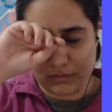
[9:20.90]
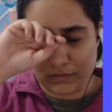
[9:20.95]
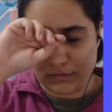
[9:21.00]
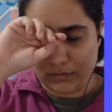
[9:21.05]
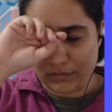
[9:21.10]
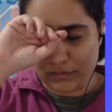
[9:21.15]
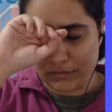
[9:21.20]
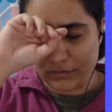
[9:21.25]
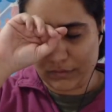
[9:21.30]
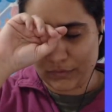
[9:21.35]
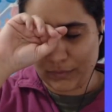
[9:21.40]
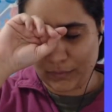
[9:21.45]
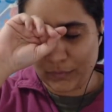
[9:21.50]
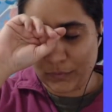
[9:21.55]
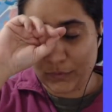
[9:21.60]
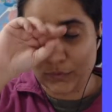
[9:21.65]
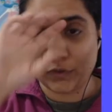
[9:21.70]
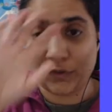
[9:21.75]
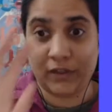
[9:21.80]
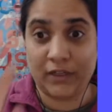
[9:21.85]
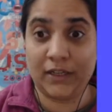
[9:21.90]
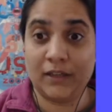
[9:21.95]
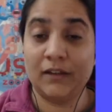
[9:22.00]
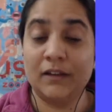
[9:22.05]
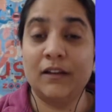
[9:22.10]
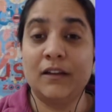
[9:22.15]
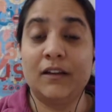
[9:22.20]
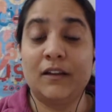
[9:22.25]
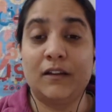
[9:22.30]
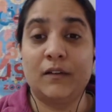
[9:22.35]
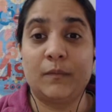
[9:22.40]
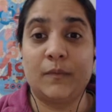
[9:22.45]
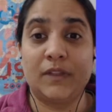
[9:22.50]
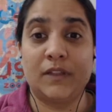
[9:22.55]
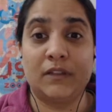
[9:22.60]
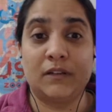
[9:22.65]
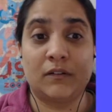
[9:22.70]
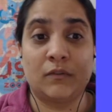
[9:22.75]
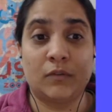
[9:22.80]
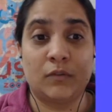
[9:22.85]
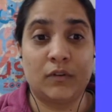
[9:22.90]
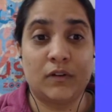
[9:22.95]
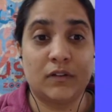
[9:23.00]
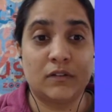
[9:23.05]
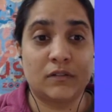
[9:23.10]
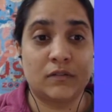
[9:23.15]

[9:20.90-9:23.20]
so I'm so sorry, with the code.